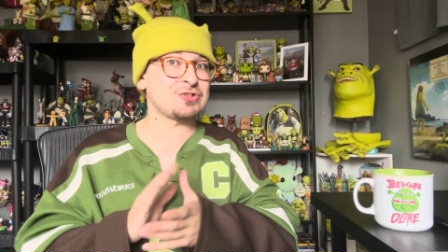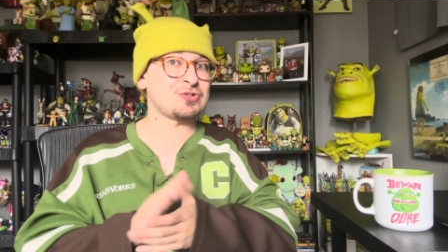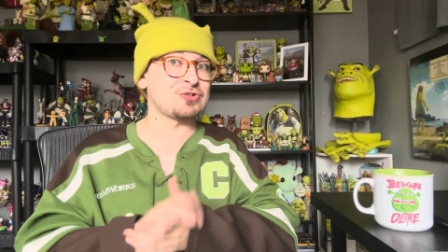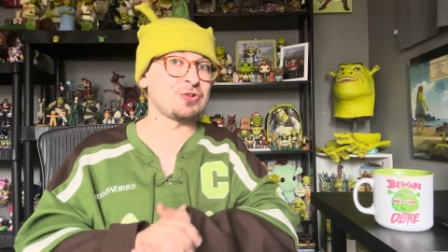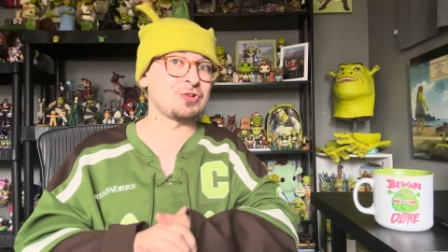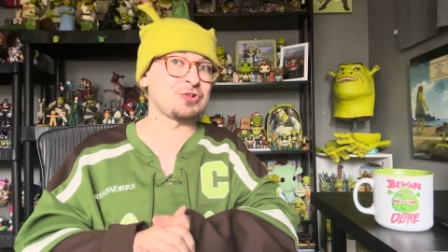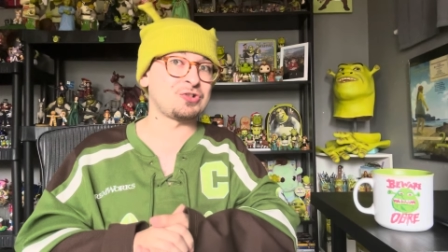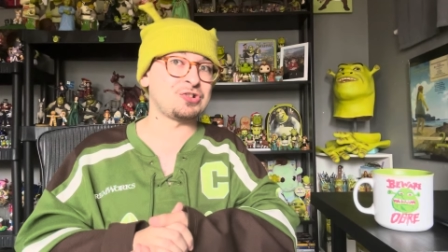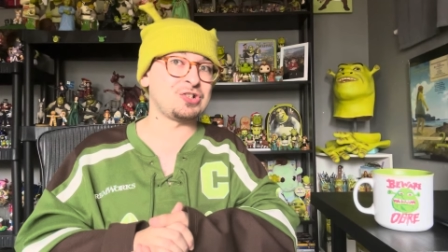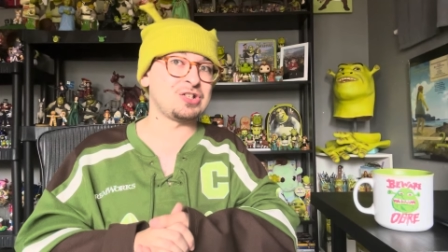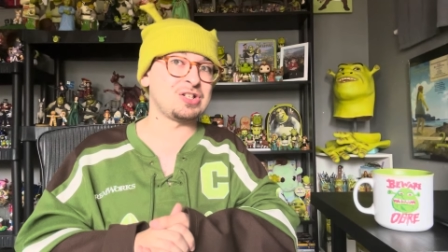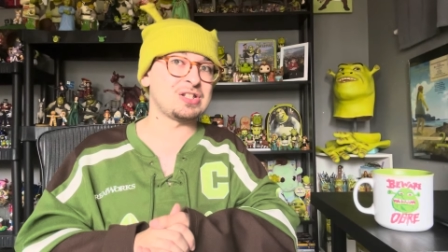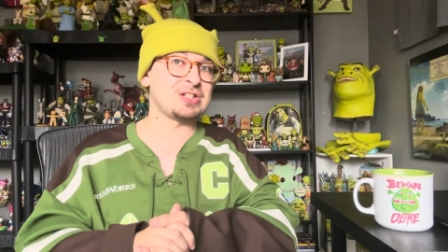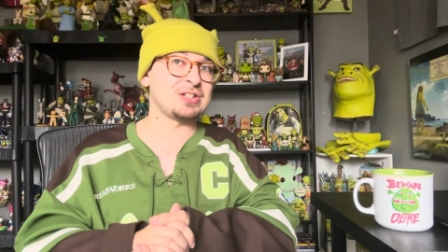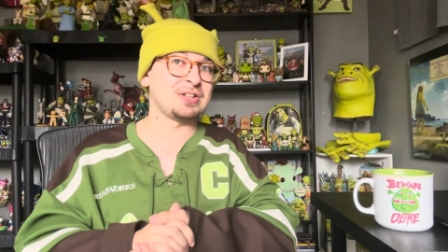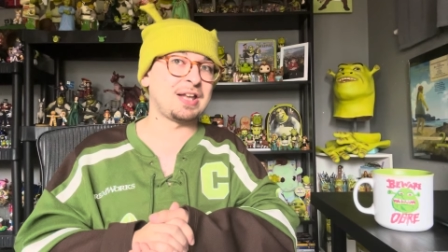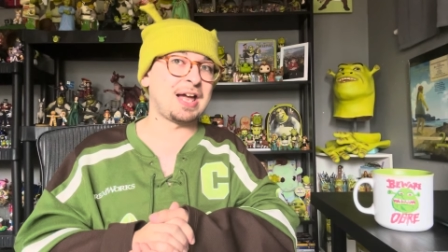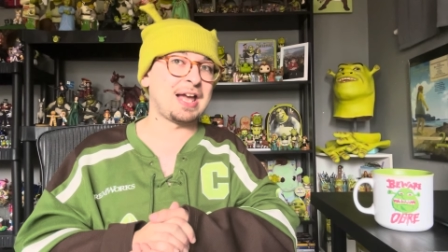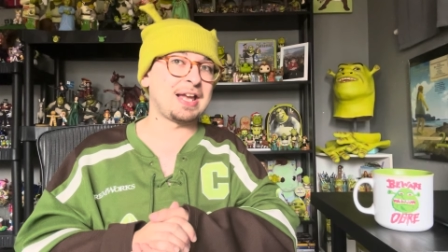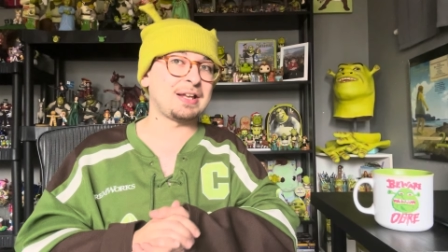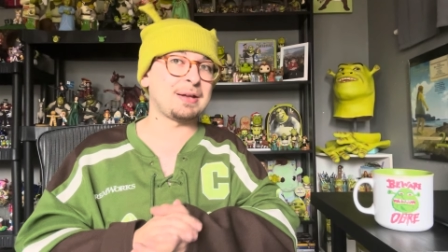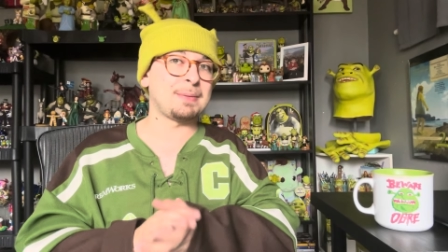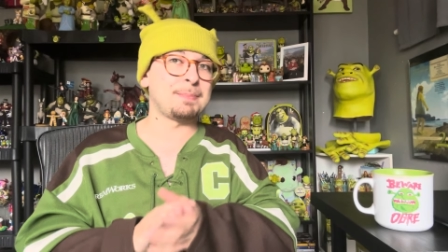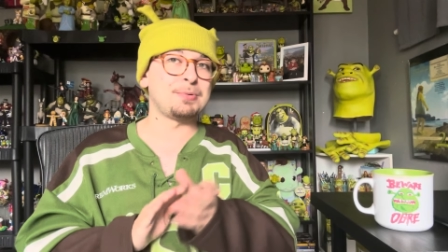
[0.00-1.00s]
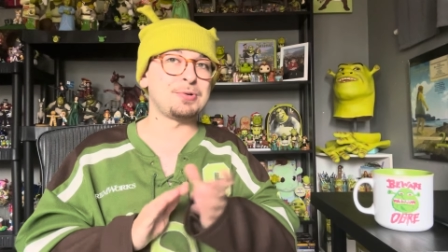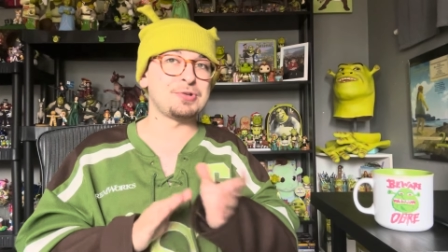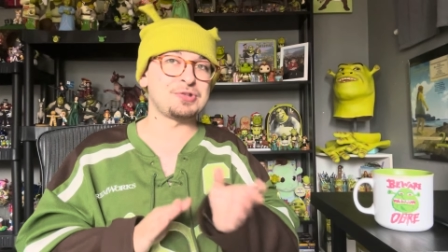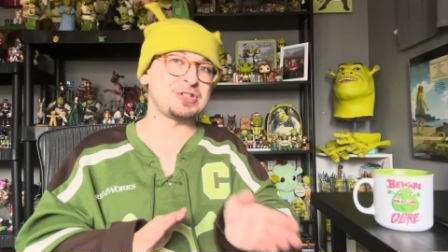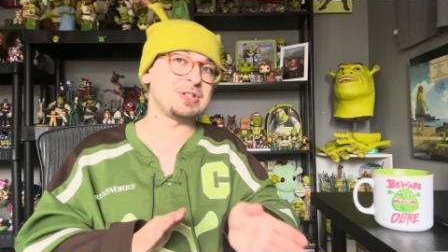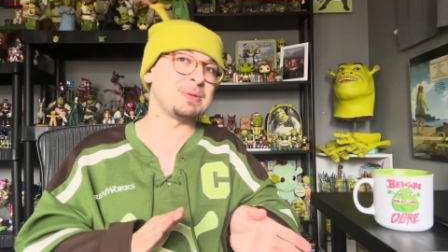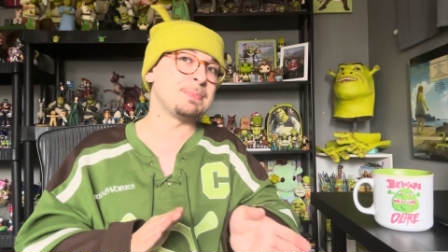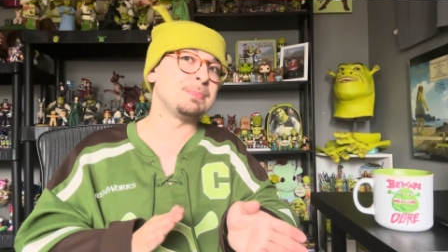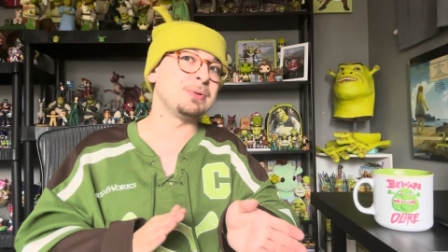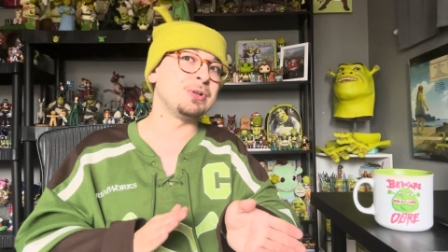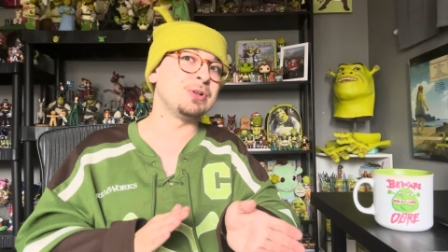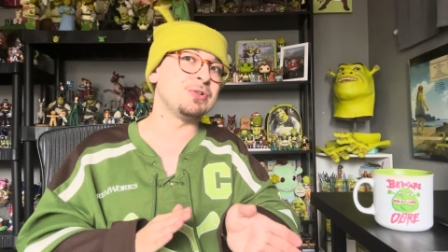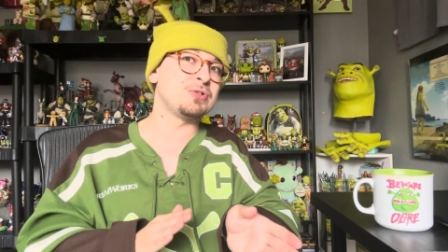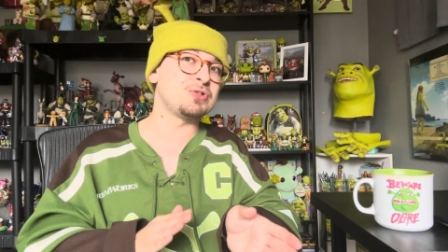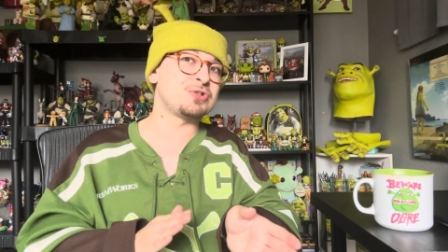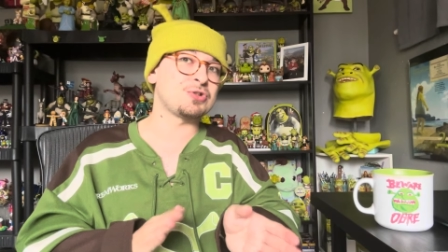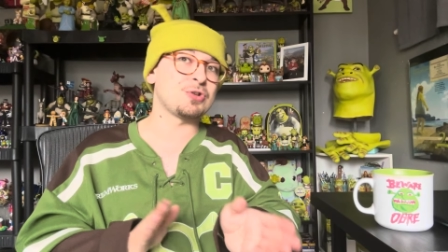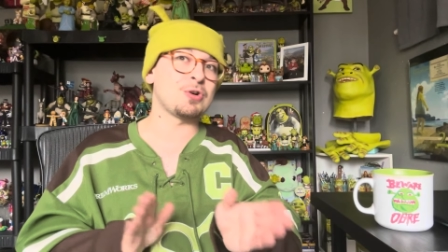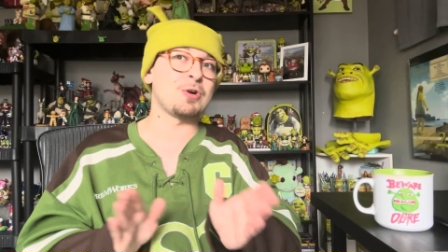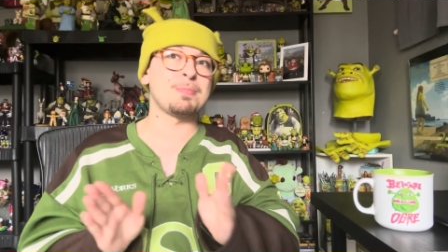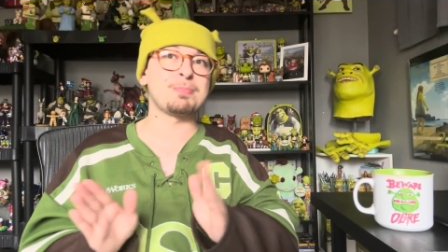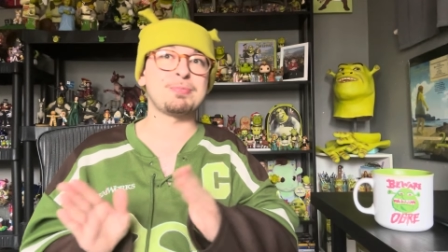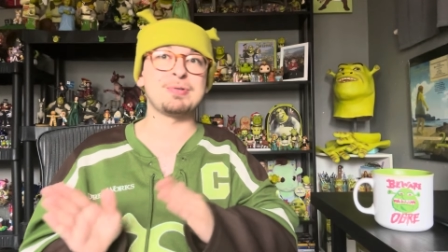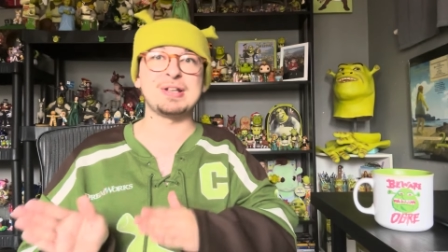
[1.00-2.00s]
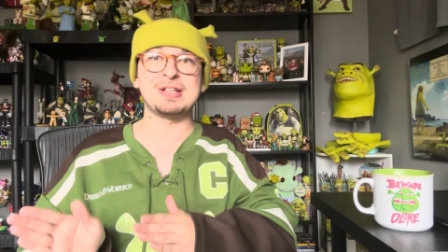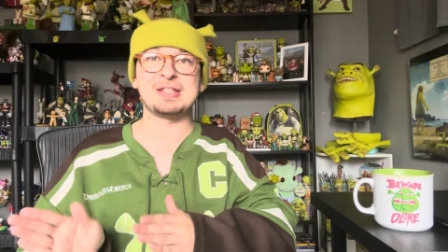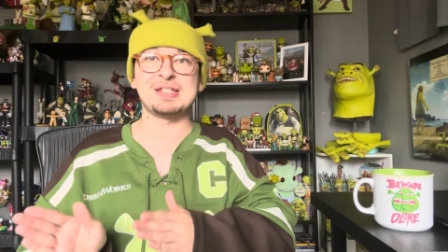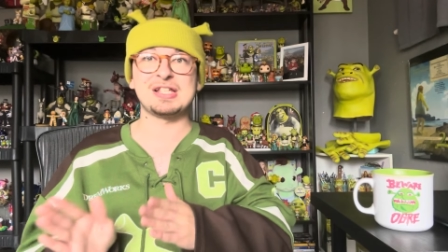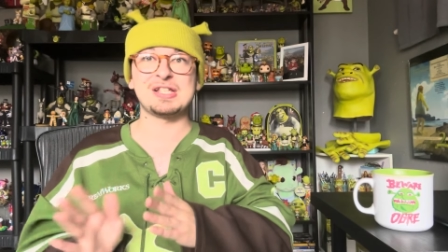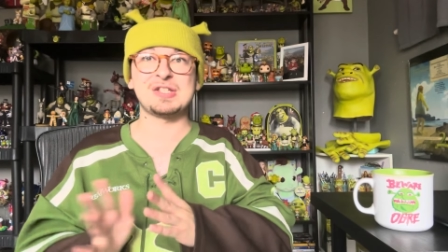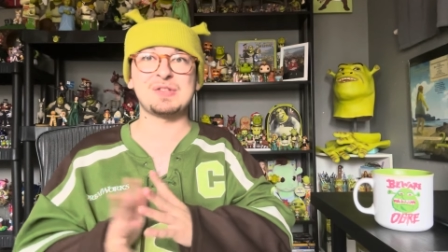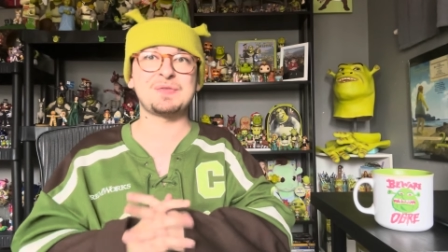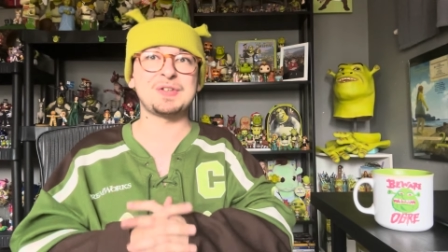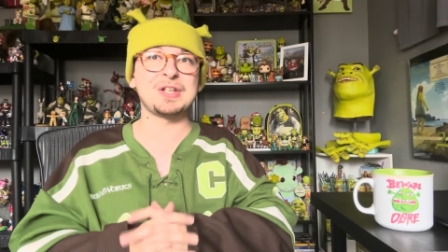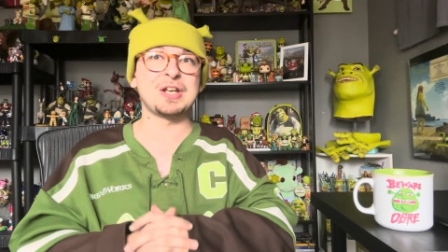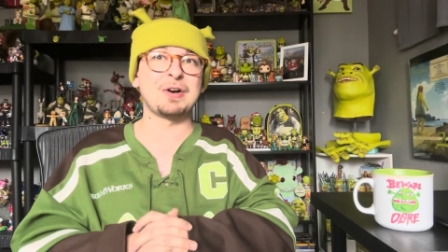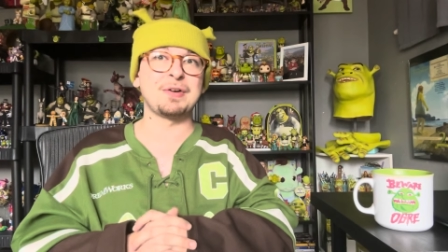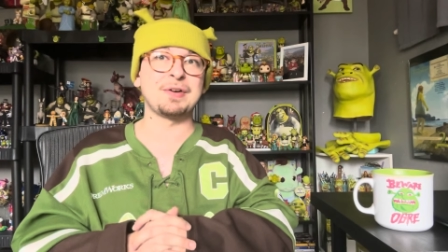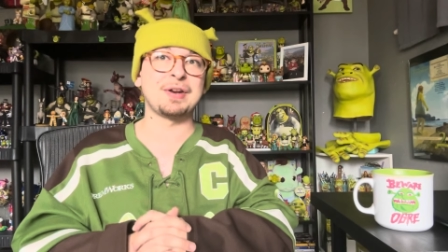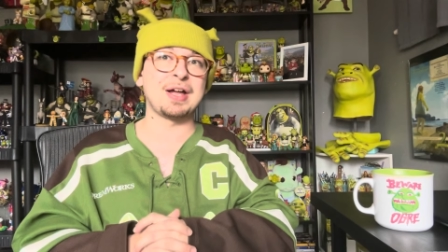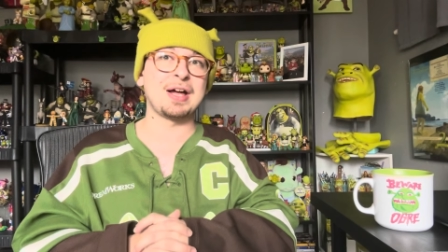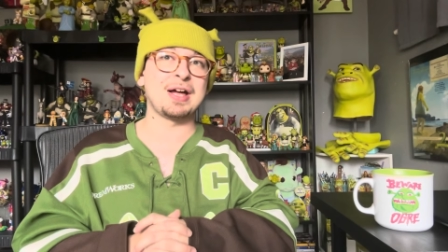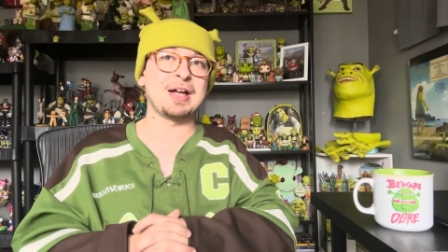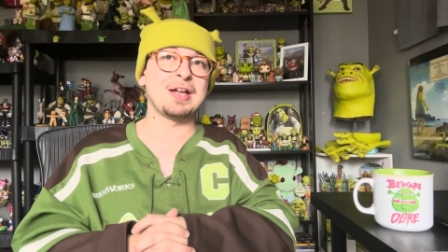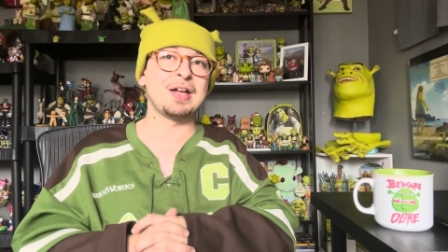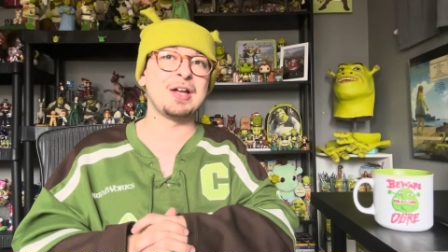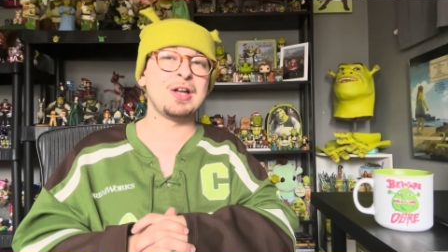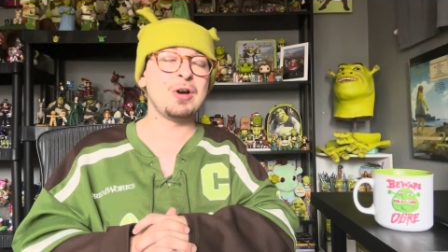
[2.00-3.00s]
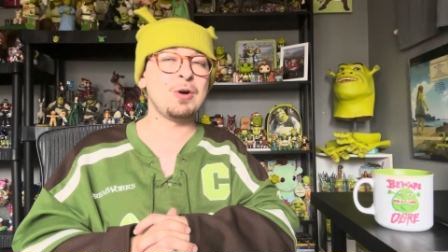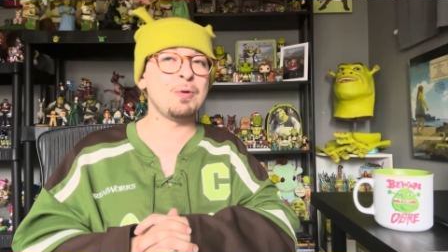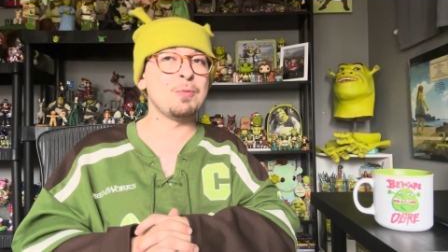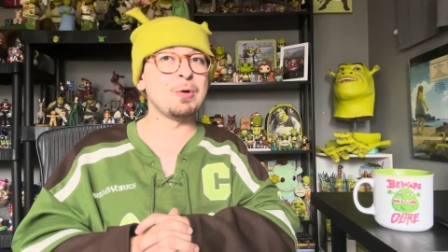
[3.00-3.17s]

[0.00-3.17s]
searches like Puss in Boots or Princess Fiona